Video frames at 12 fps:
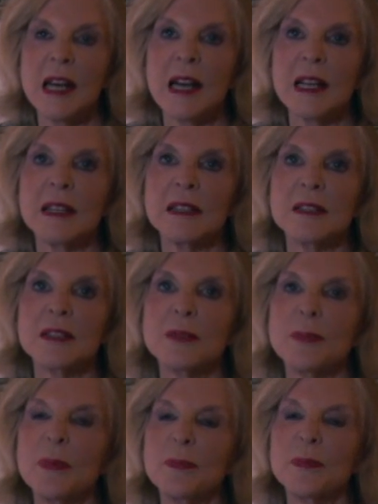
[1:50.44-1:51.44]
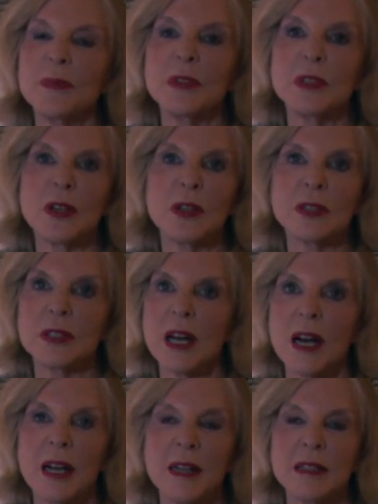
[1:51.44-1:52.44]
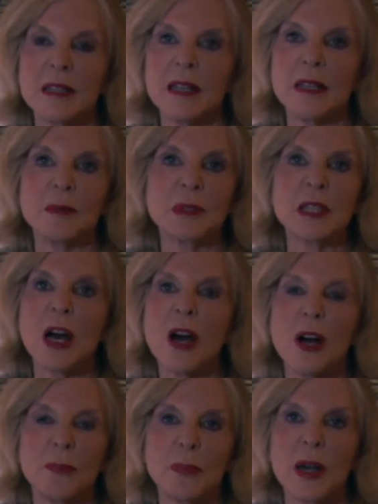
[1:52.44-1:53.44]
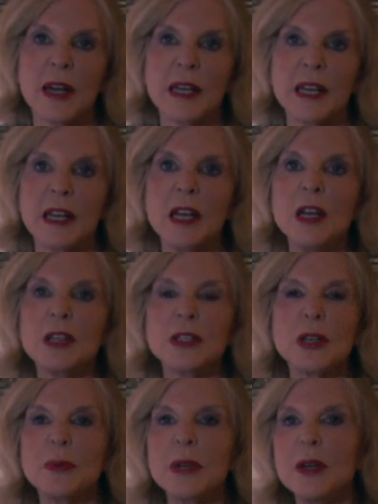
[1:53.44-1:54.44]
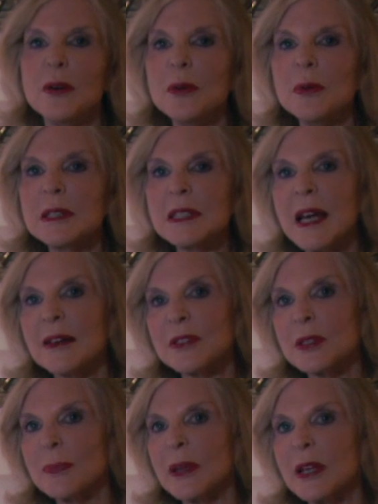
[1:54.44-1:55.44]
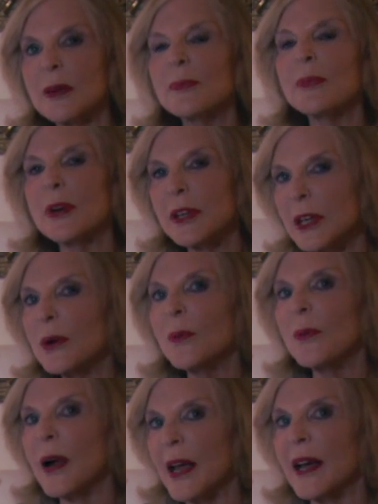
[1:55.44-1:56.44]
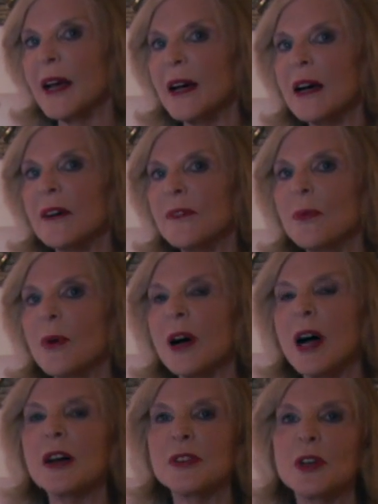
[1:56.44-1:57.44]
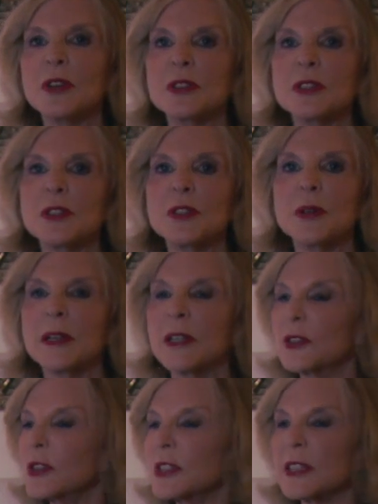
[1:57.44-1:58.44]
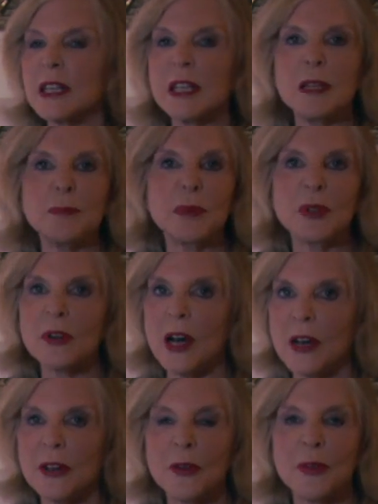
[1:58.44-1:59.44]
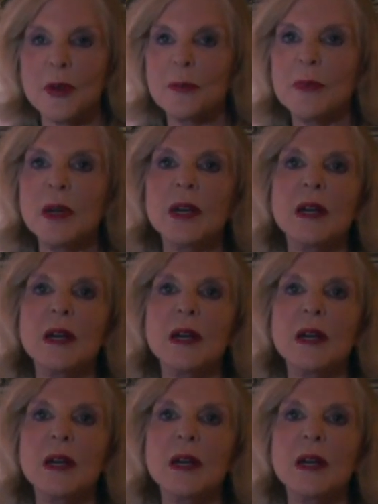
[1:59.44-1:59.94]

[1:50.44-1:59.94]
and the the dog died and it was heartbreaking. So we always have to be pretty aware of what our dogs are doing. Just keep your eye on them.